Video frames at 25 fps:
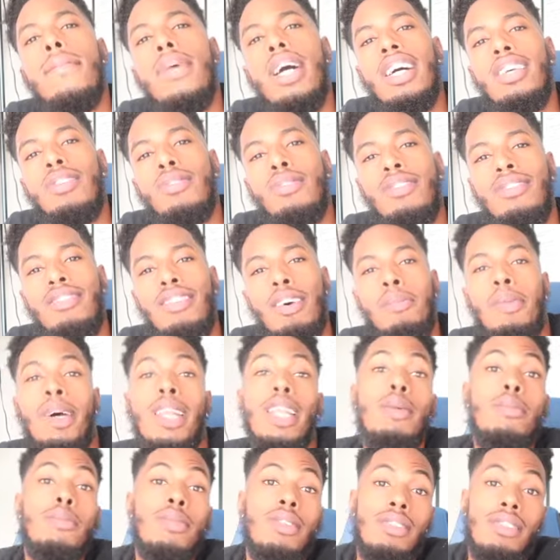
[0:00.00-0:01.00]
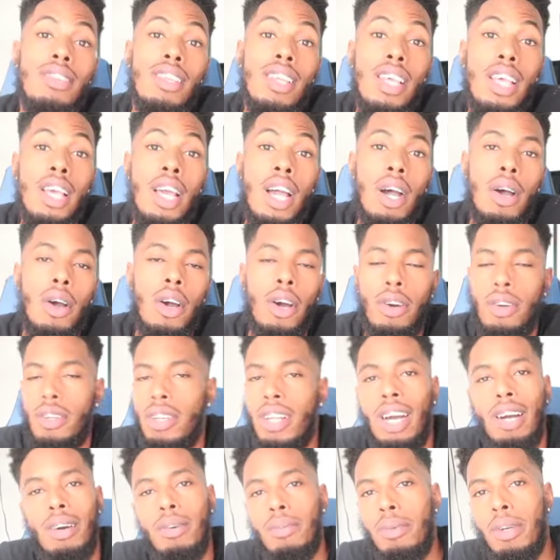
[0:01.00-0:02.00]
that's what's up. My name is,
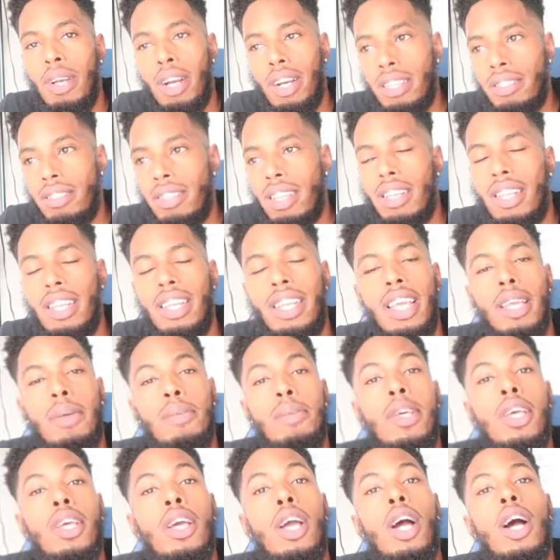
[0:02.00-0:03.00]
we already said the name.